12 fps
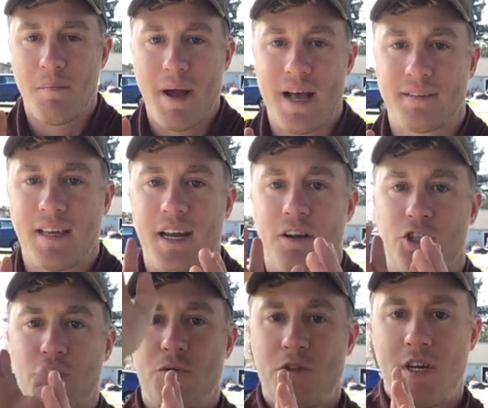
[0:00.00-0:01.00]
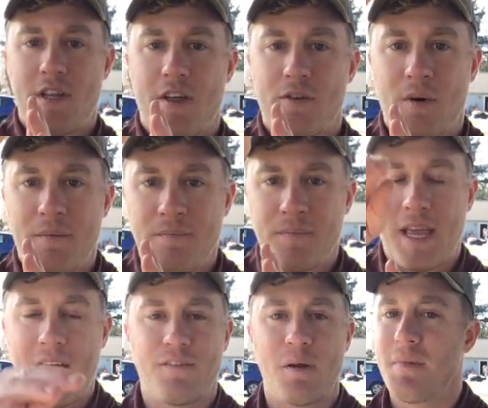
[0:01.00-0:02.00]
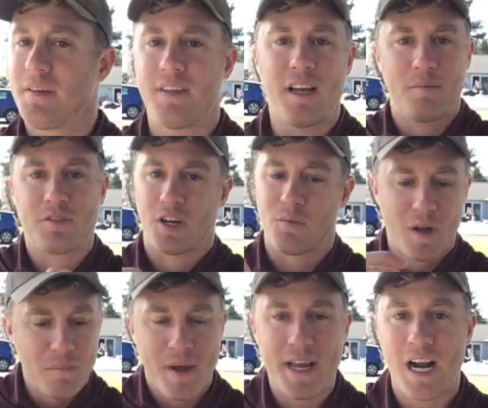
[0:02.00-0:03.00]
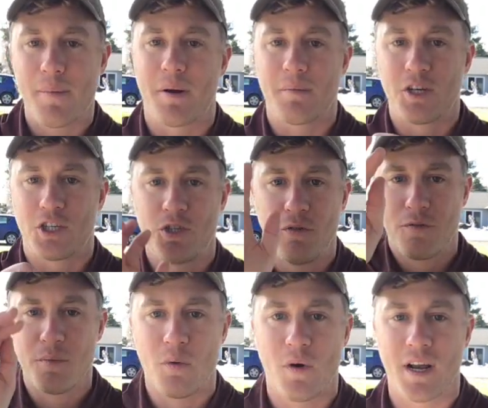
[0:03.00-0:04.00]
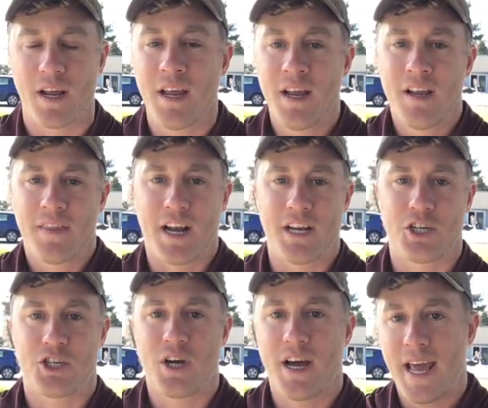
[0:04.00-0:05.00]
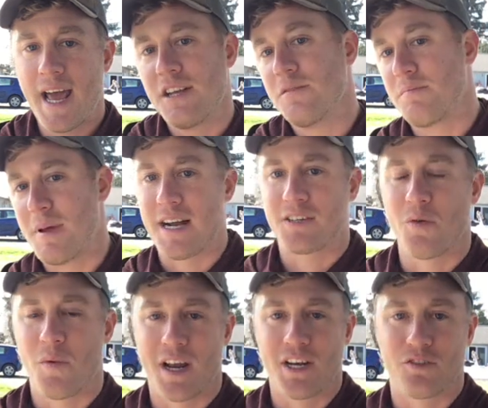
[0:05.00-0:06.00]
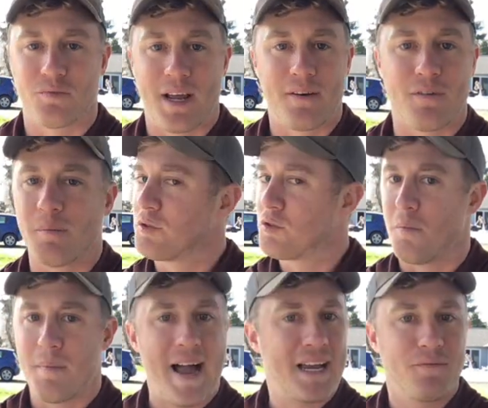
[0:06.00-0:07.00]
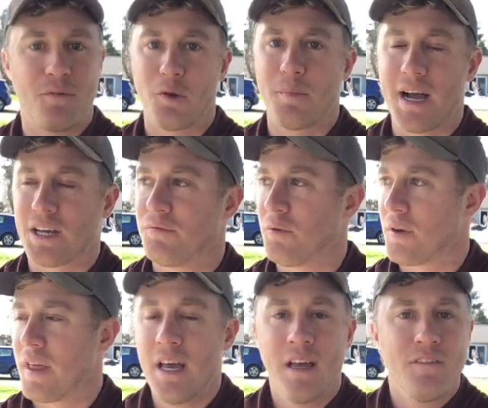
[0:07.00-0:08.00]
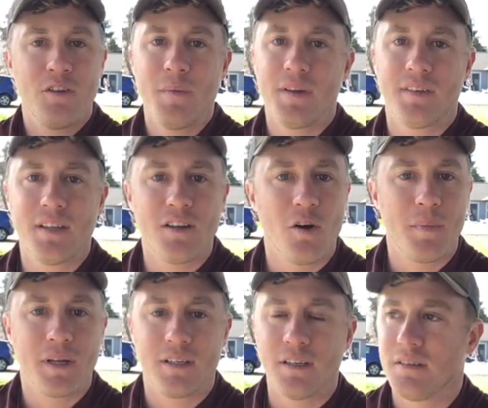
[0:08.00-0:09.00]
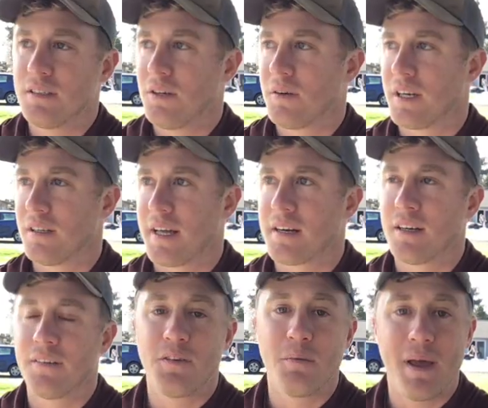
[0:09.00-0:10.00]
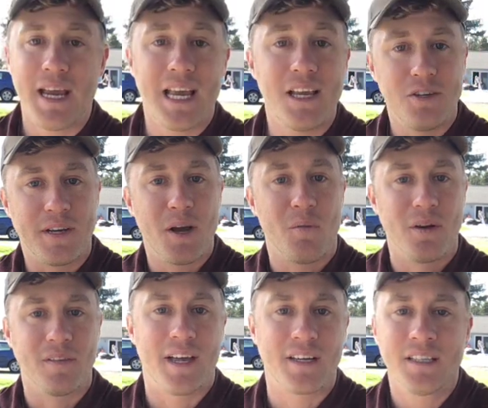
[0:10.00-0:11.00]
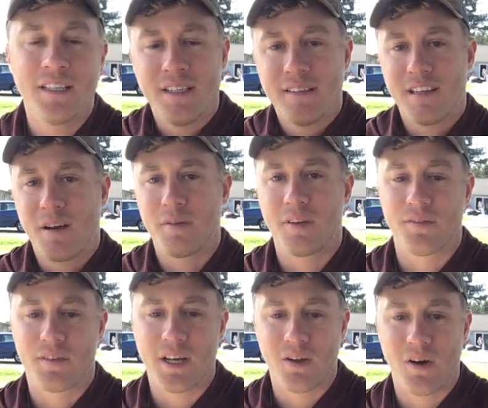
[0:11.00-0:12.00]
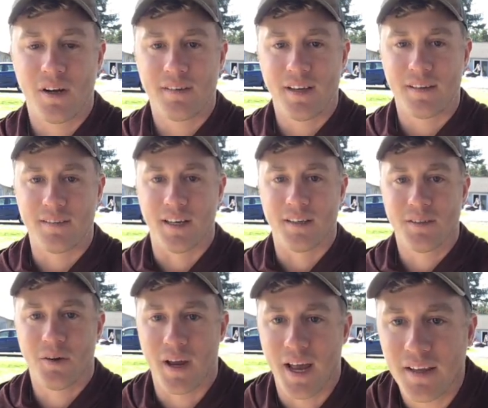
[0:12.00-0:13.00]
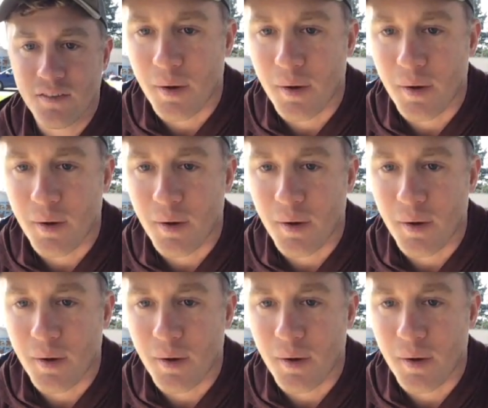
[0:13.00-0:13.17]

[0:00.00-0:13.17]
basket and I'll shoot to the other one. Okay, if I miss it, I'm just gonna run, pick it up, and I'm gonna shoot from the one that I just shot at and back to the one I just ran from. Just going back and forth. If you miss it, no big deal. You don't get a letter. If you make it, you get one letter. Time yourself, see how long it takes you, okay? So